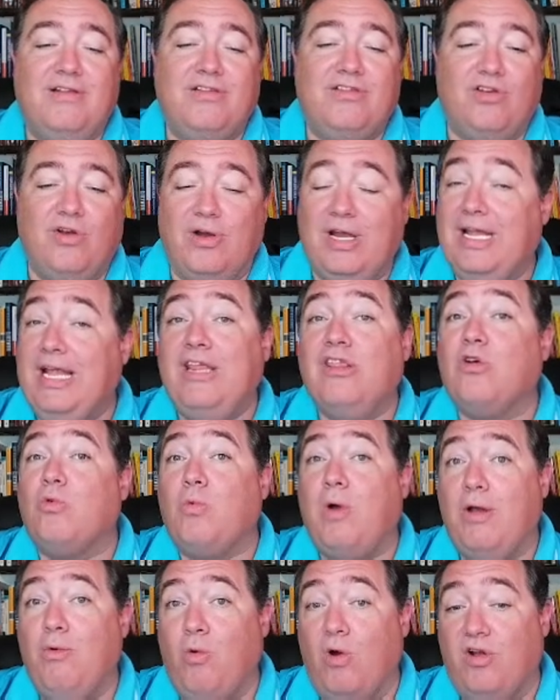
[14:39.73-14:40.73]
So either
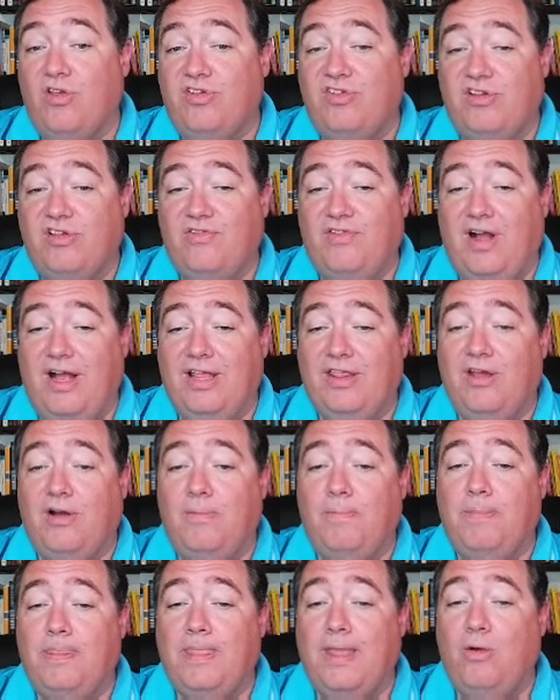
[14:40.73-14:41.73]
way works just fine though.